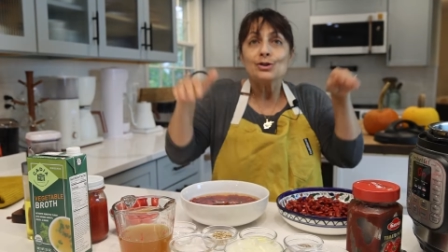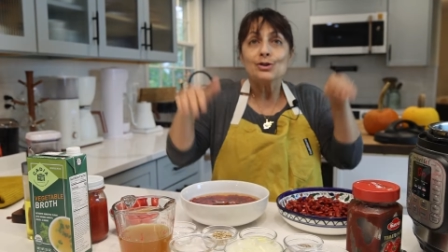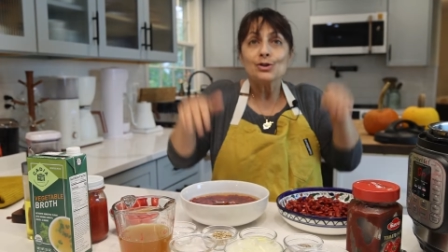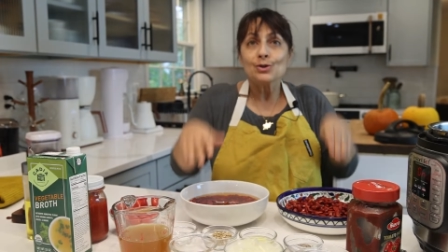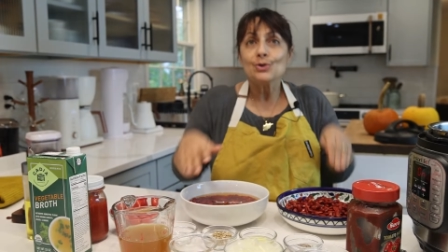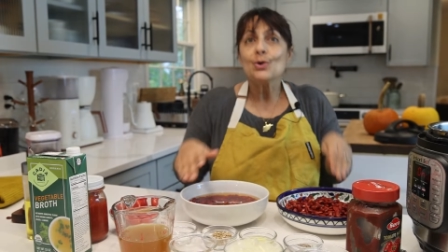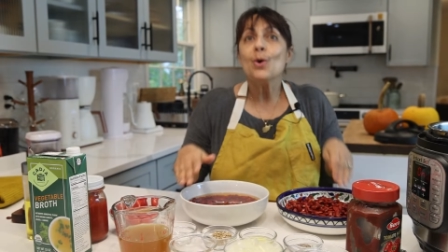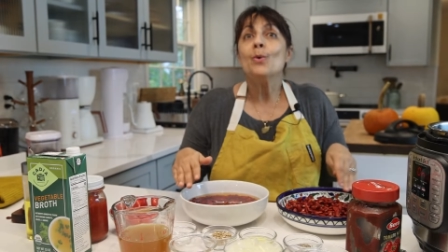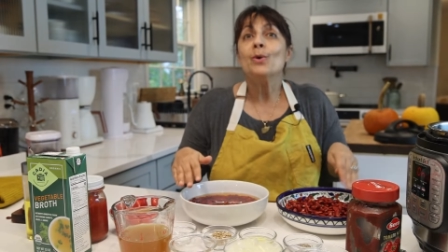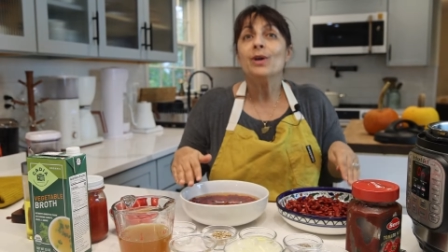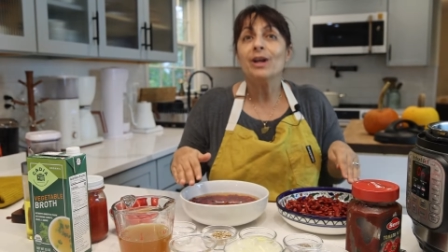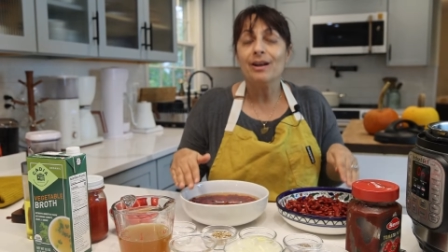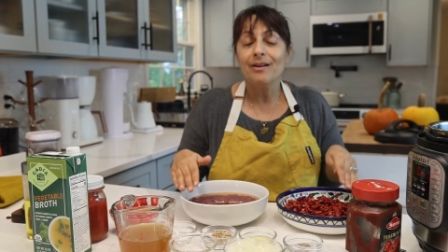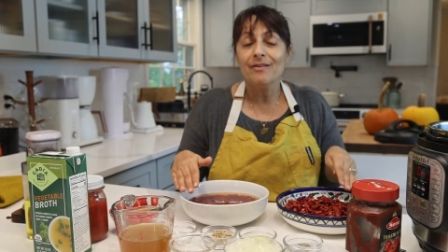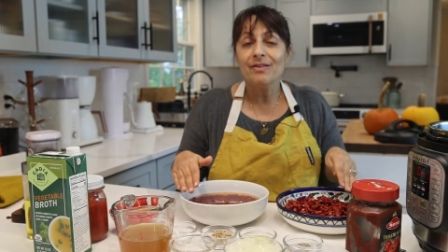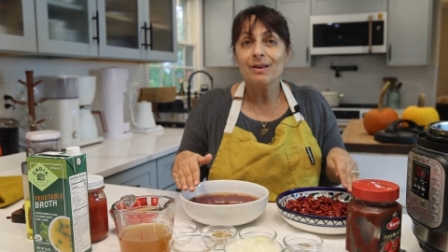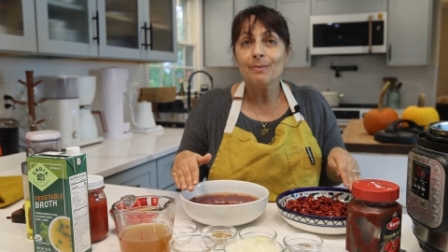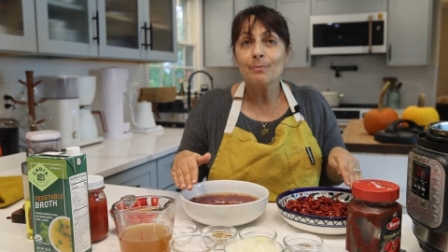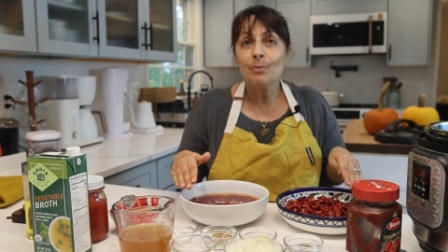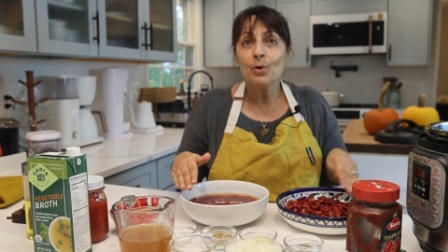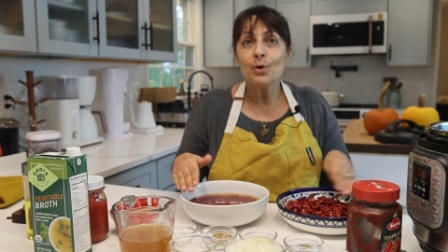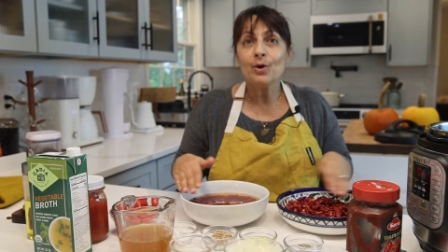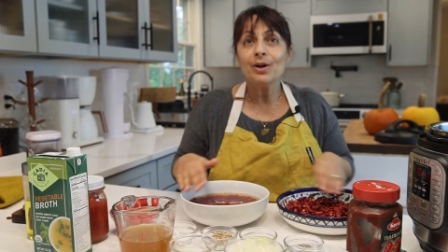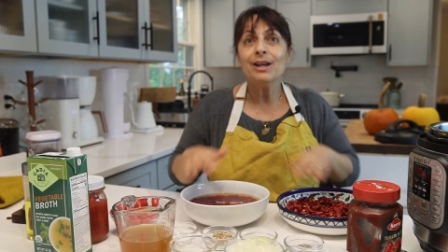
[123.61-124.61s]
Soak it in
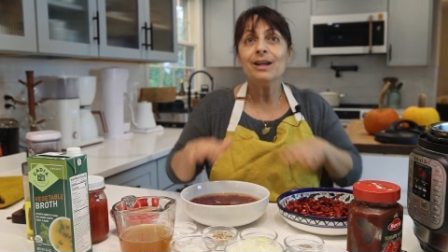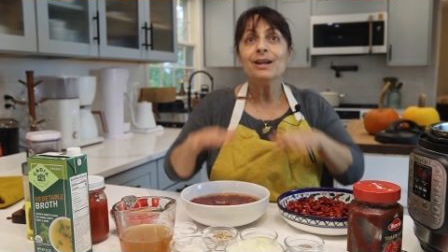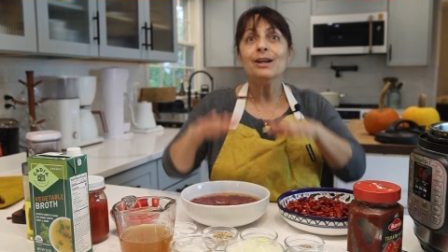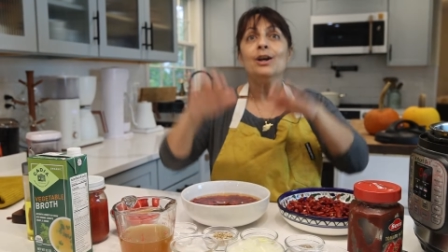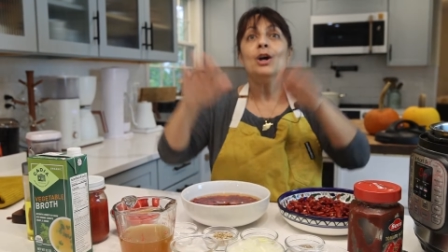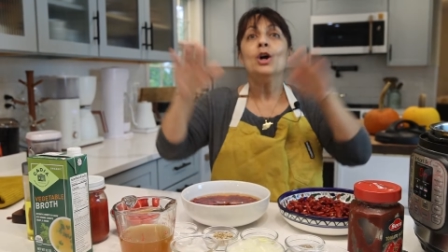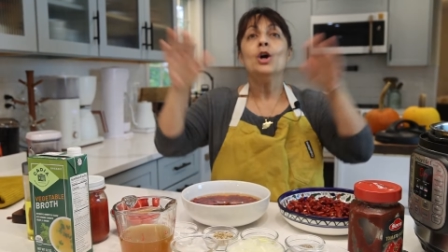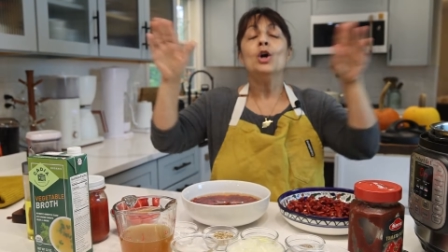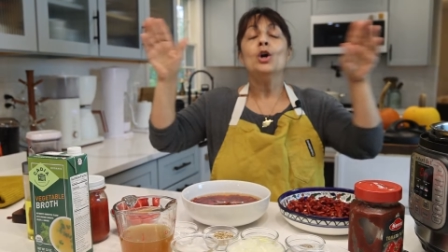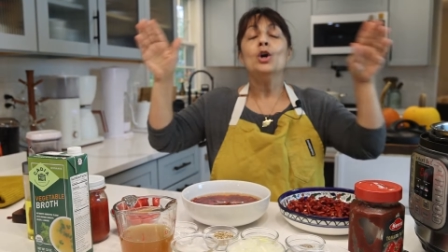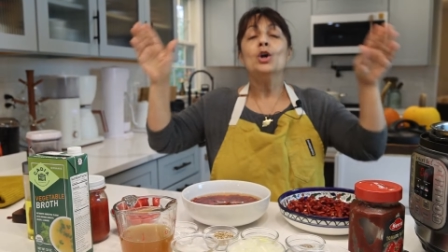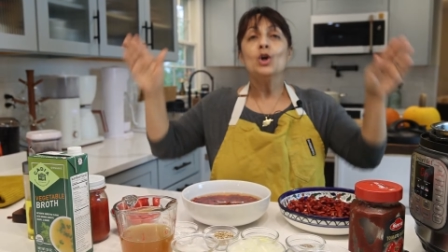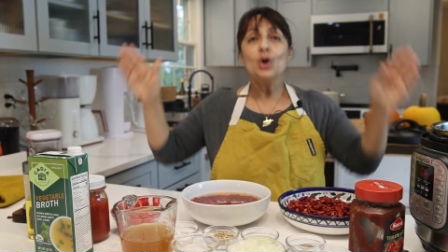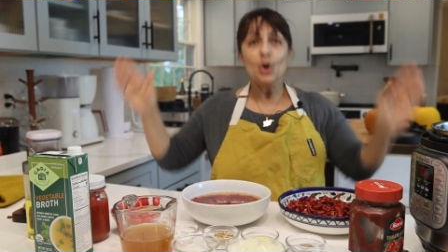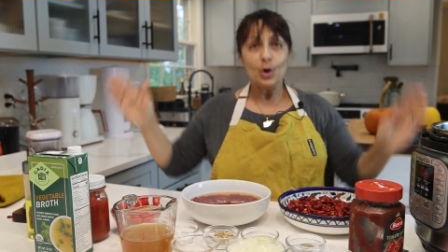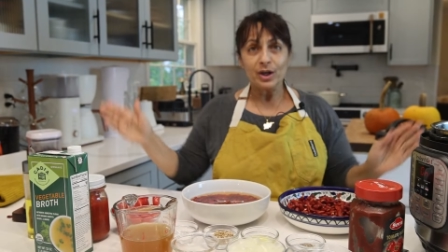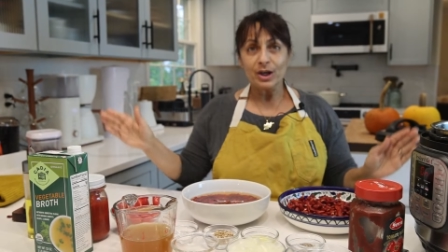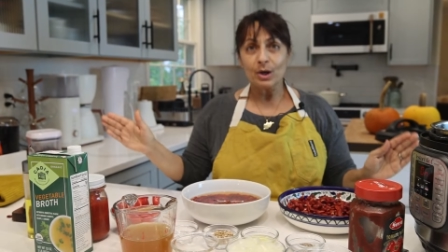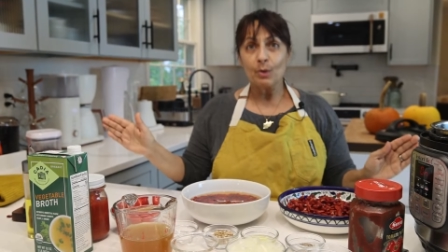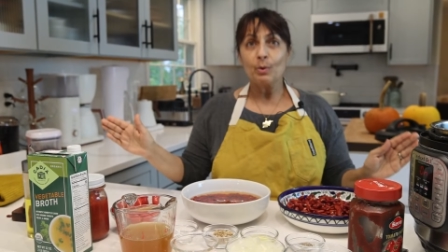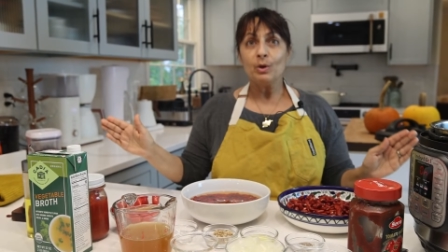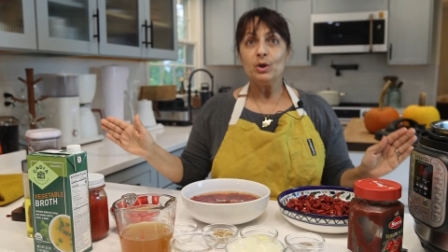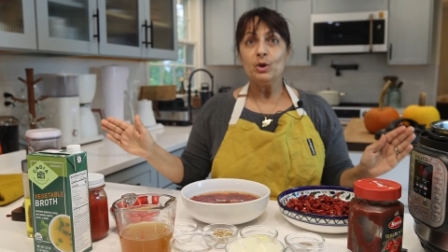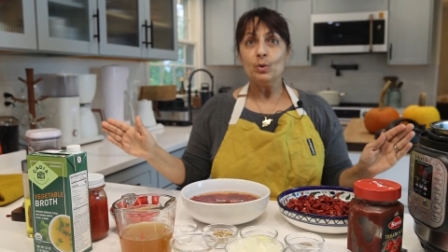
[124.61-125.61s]
the morning,
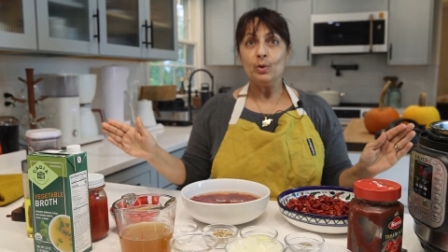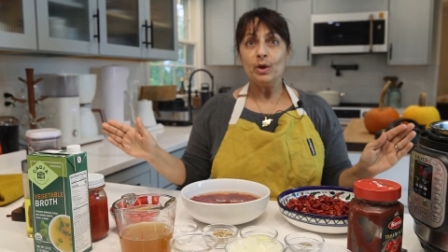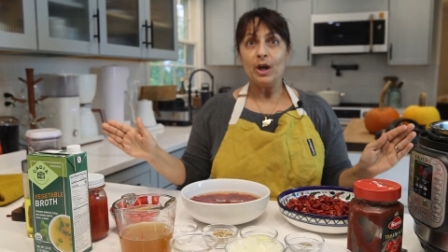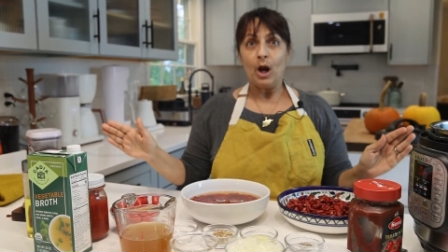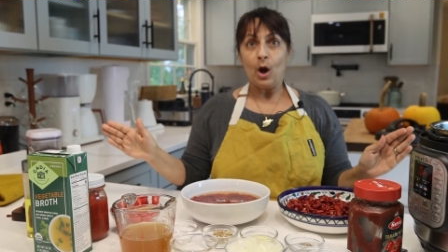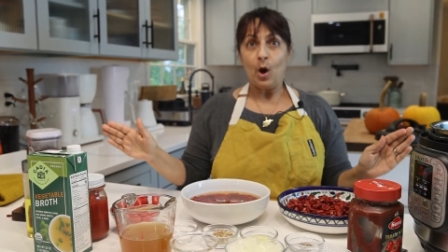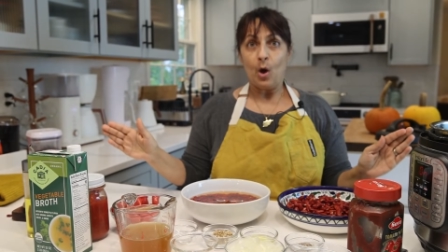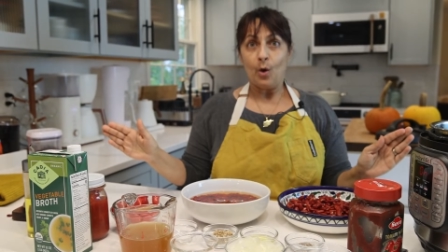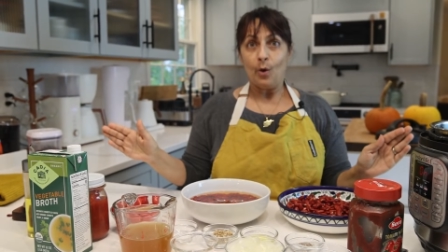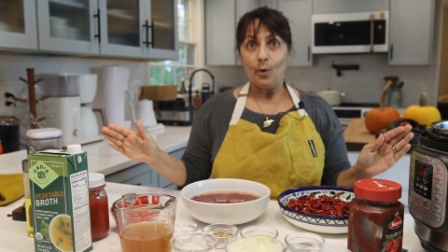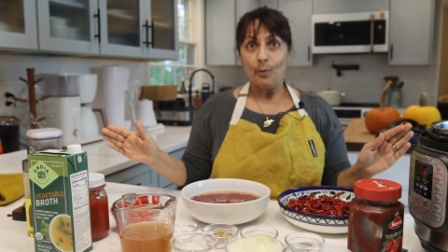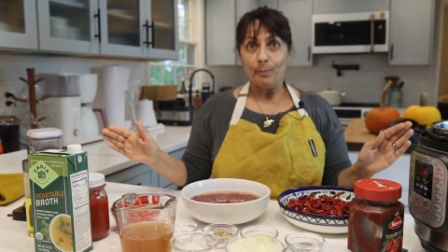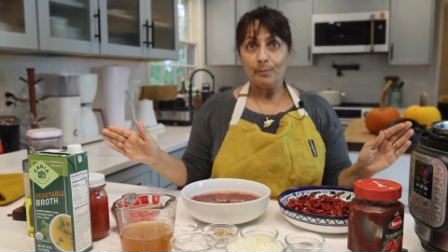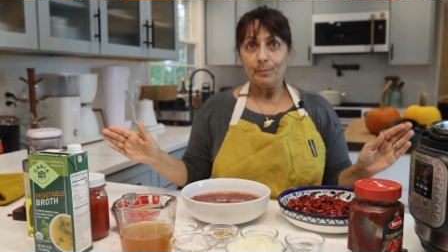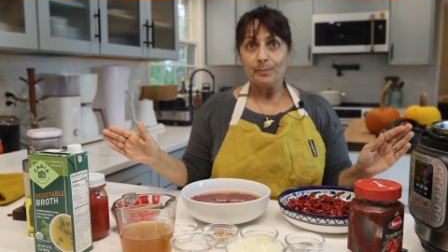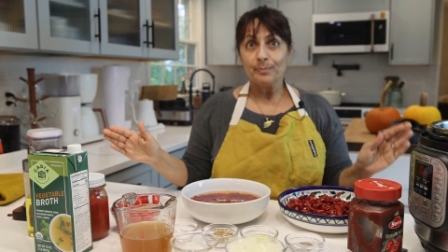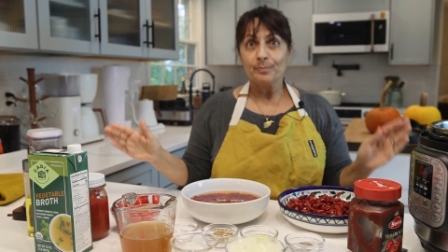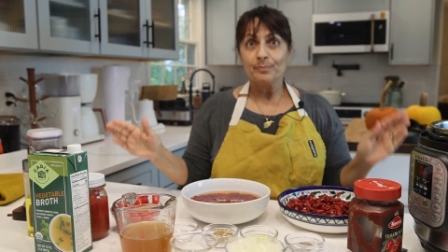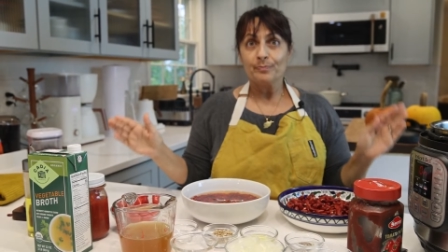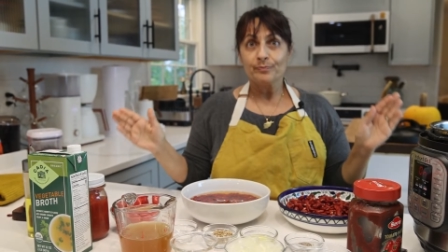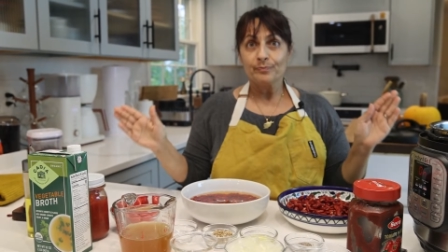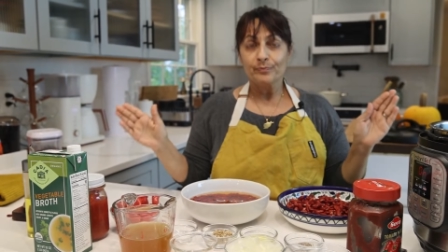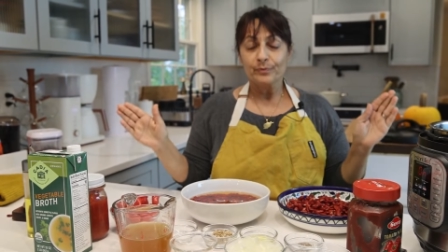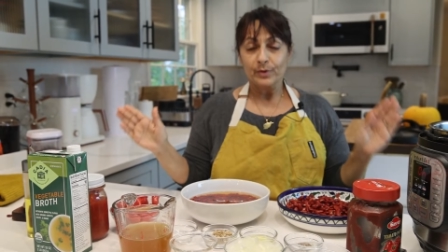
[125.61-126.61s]
cook it when you get home,
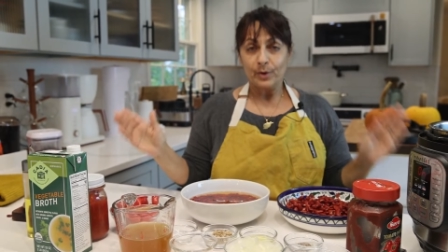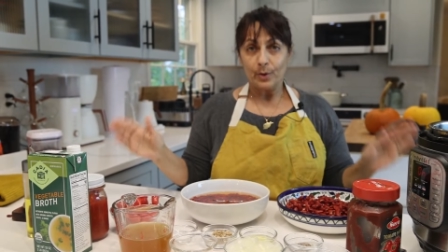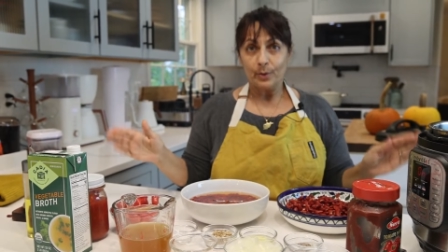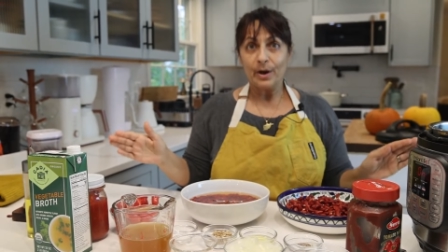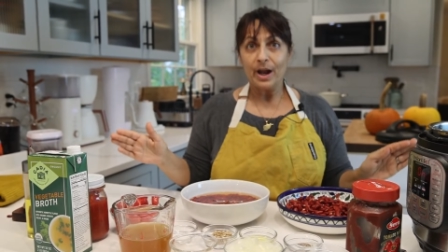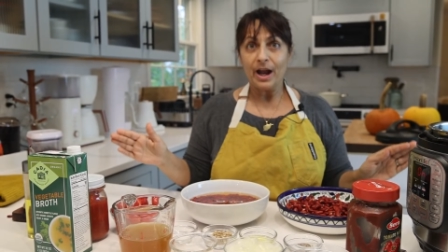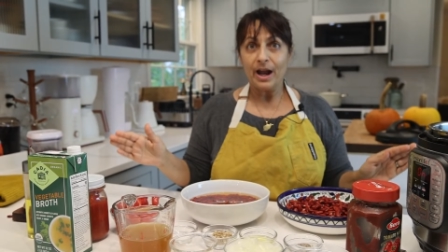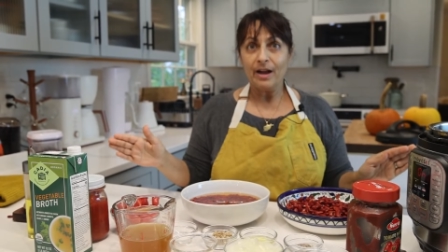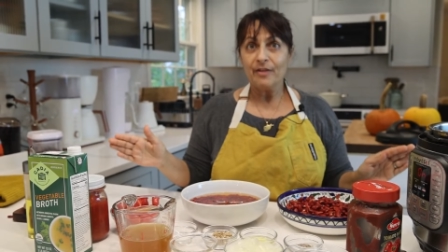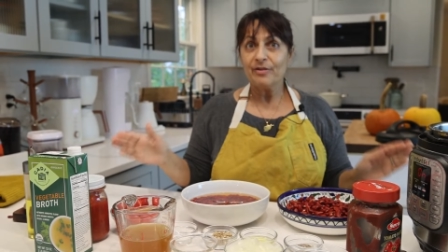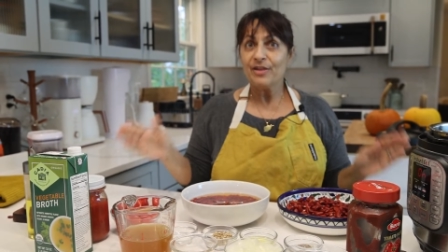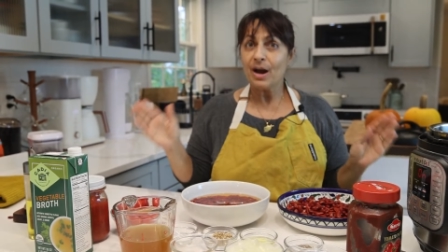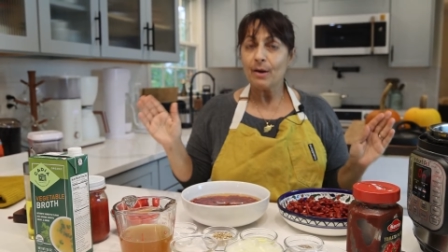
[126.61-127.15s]
okay?